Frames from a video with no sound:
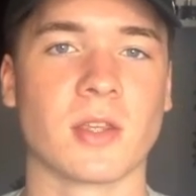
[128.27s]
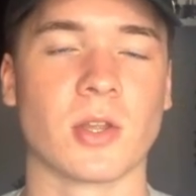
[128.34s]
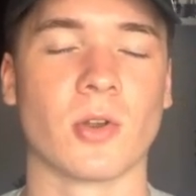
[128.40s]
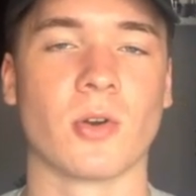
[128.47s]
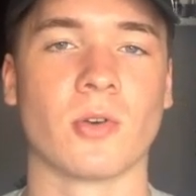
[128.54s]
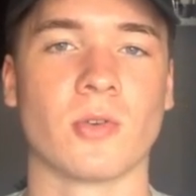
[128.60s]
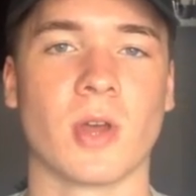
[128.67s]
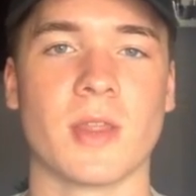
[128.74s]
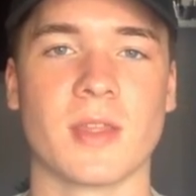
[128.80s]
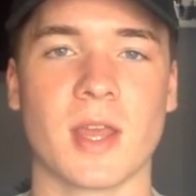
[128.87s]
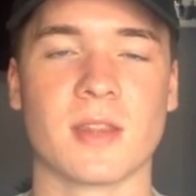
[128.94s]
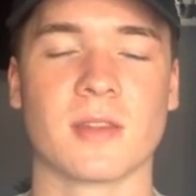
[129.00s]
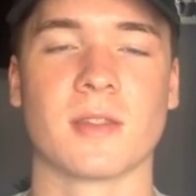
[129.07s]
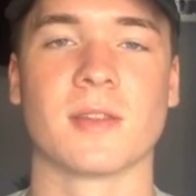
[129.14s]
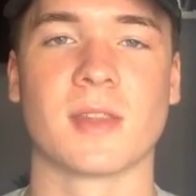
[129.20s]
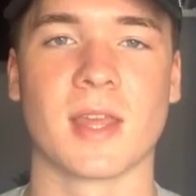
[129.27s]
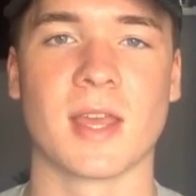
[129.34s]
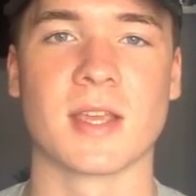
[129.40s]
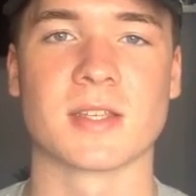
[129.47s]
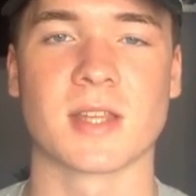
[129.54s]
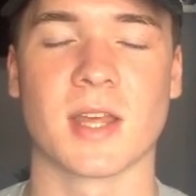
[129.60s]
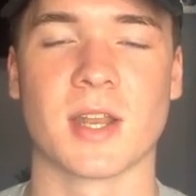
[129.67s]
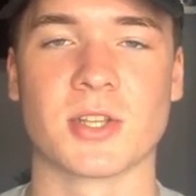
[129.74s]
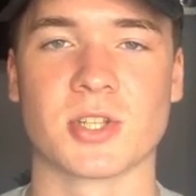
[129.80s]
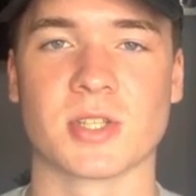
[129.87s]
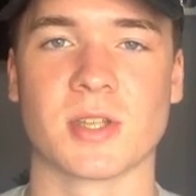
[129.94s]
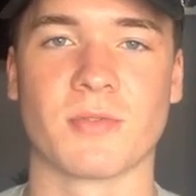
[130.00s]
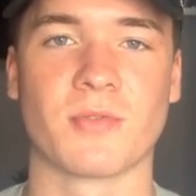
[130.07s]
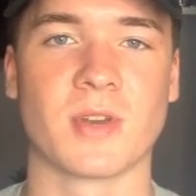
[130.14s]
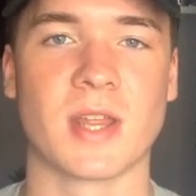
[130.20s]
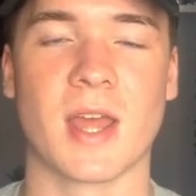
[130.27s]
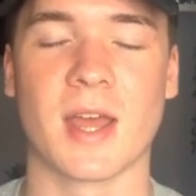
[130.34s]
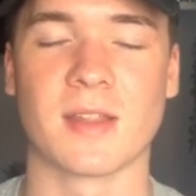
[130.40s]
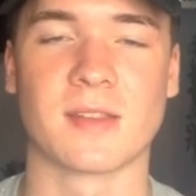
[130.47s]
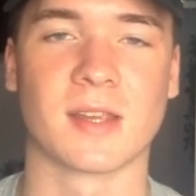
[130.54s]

You know, at the end of the day, it's kind of just a free hit